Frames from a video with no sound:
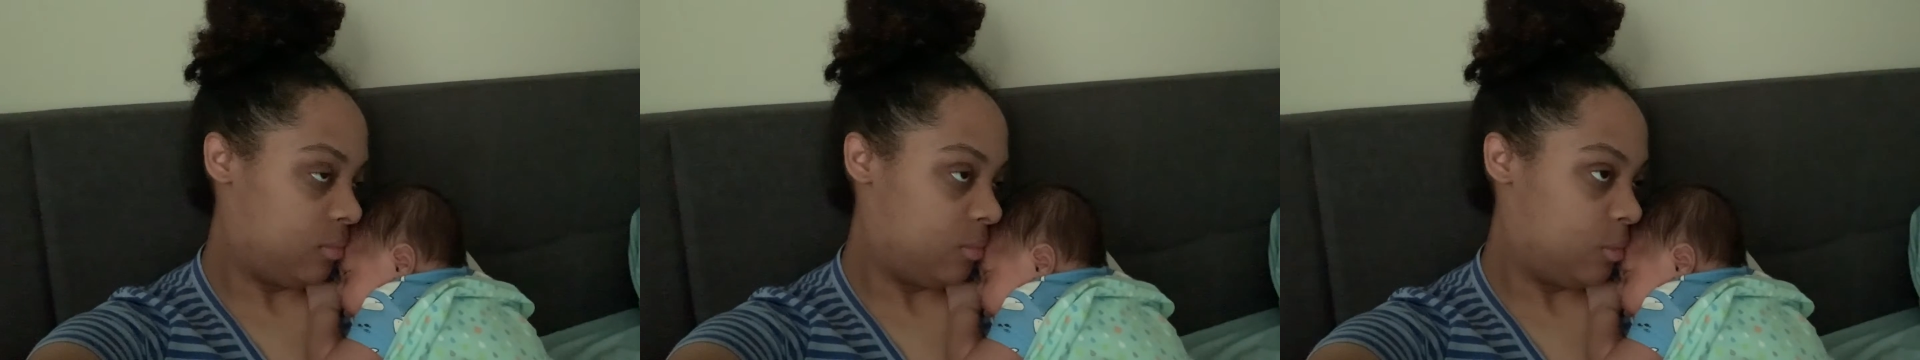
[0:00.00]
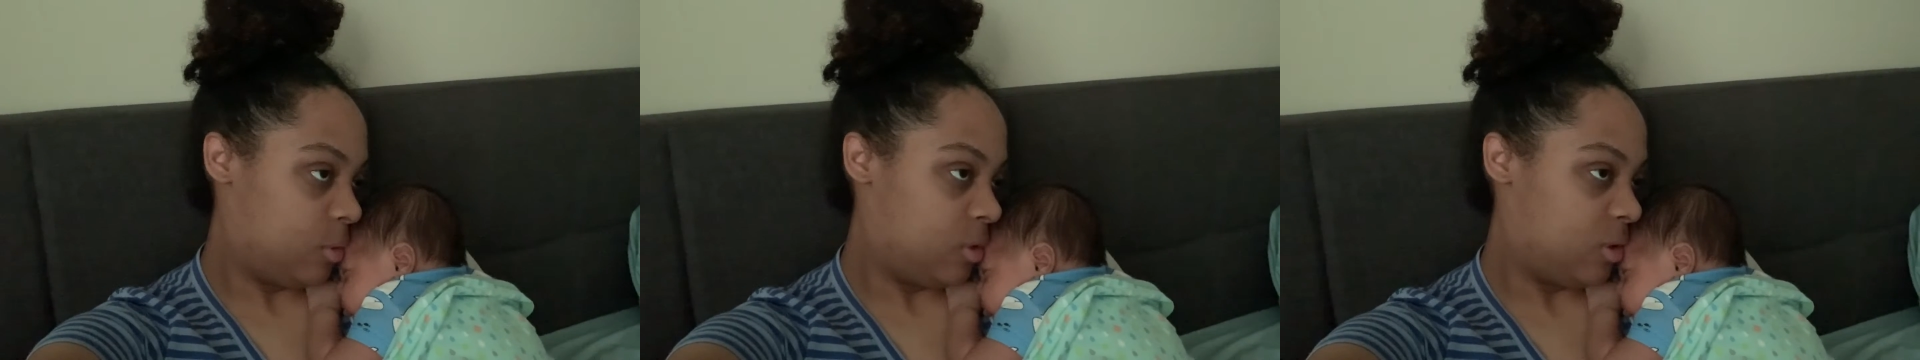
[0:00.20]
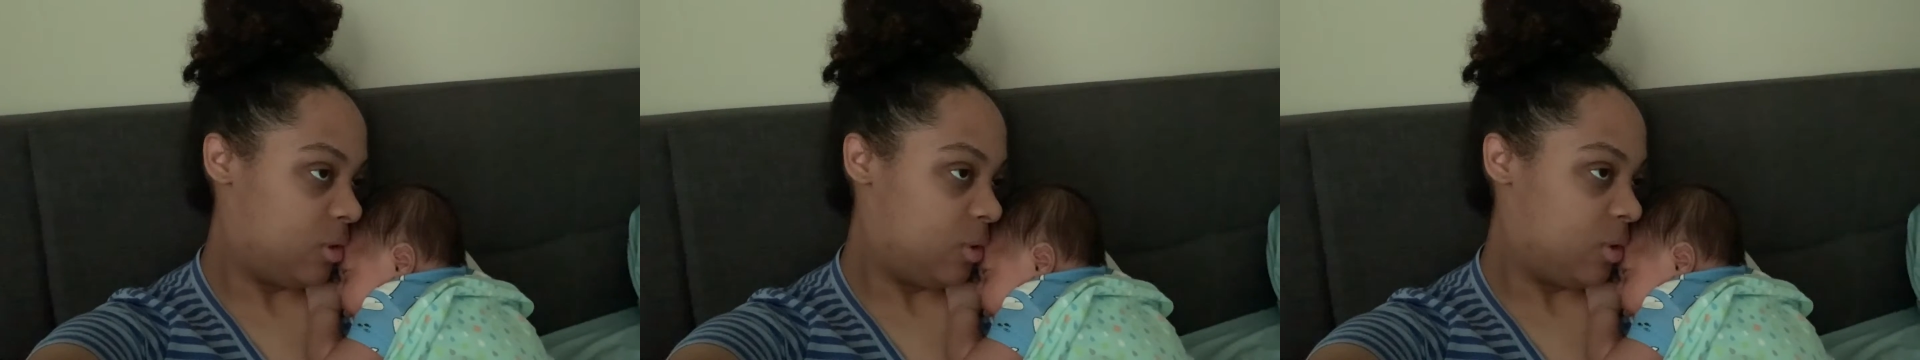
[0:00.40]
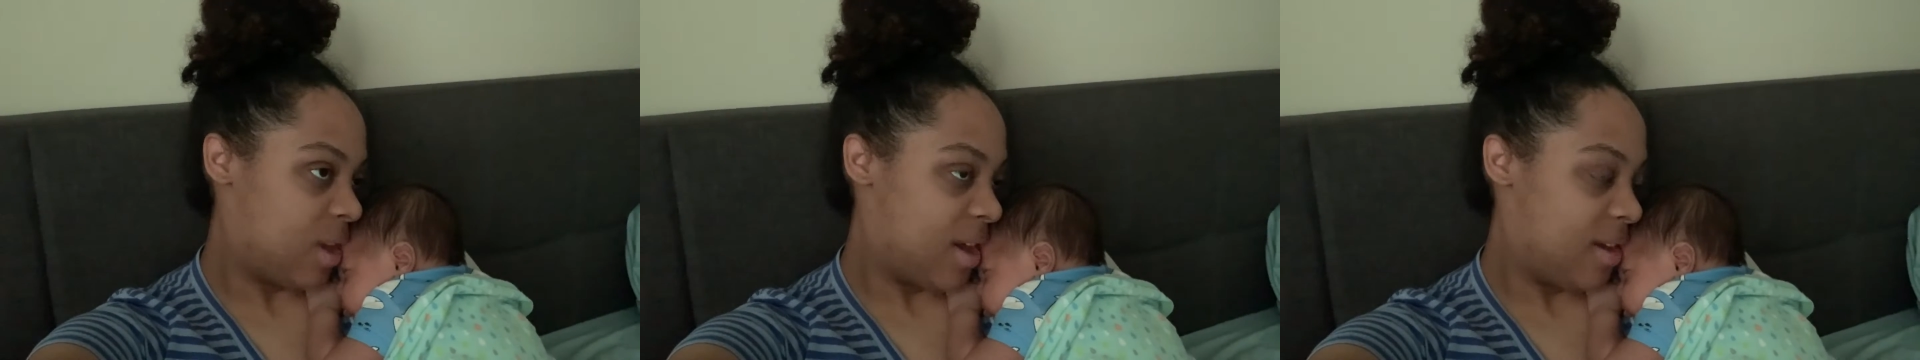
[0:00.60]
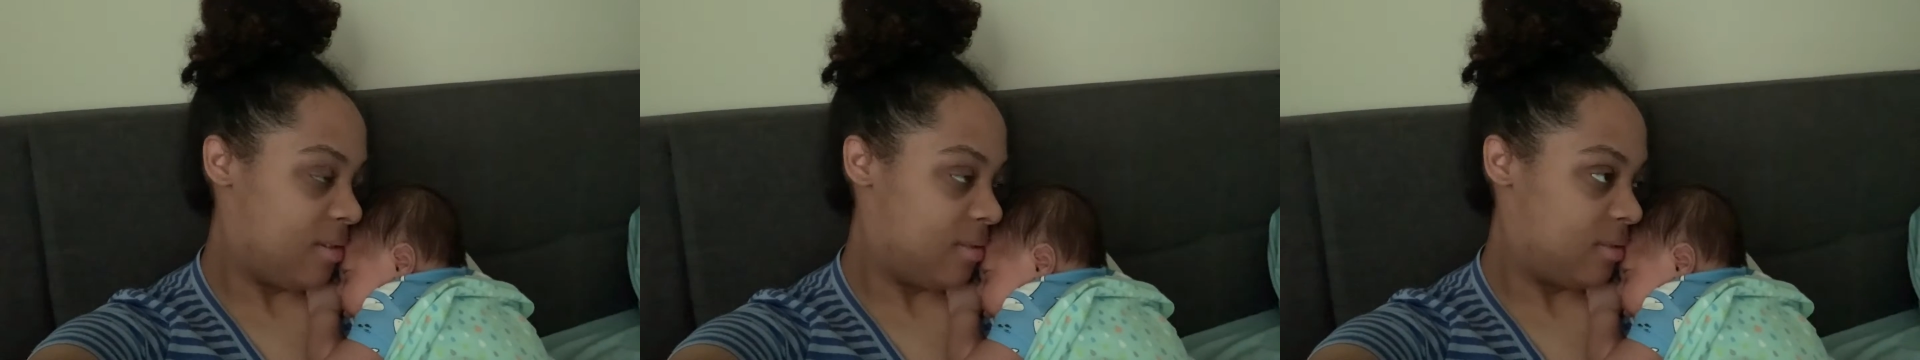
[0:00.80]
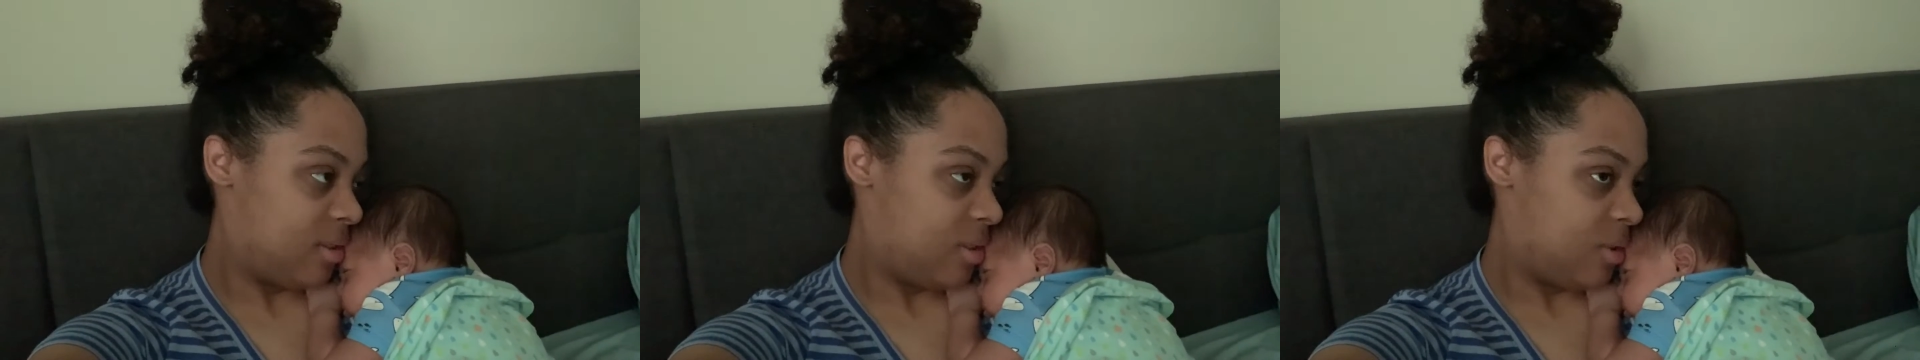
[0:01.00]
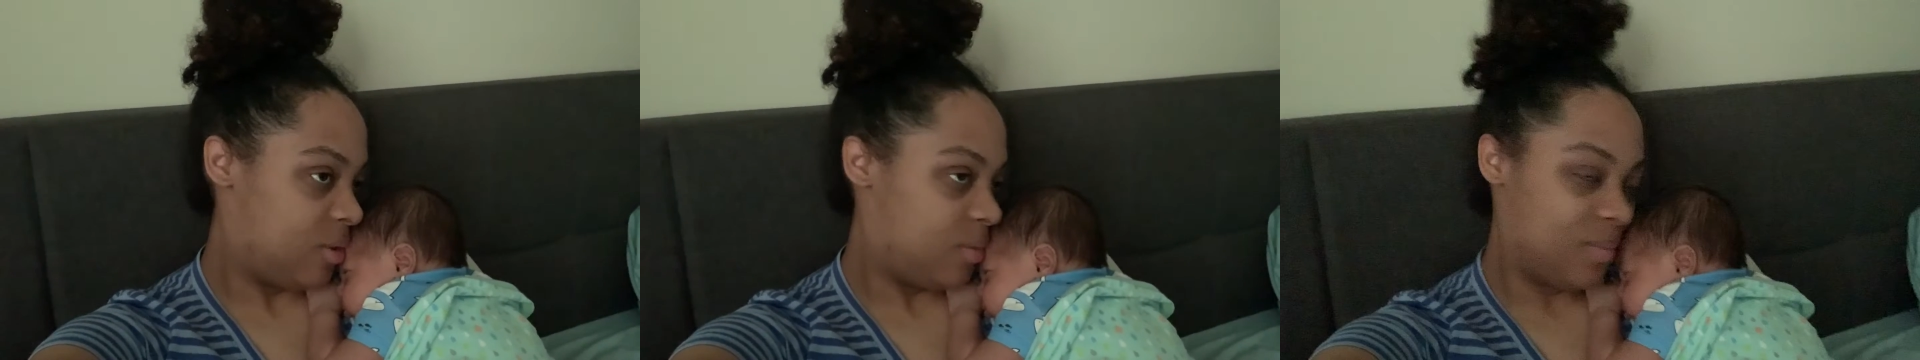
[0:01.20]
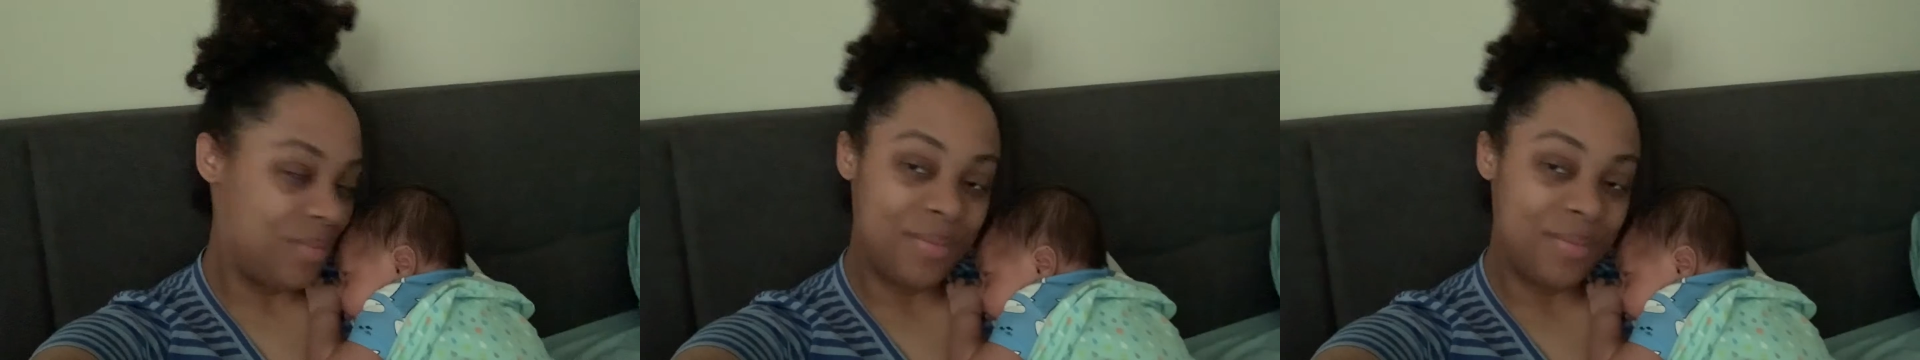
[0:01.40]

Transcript: we want to do that, so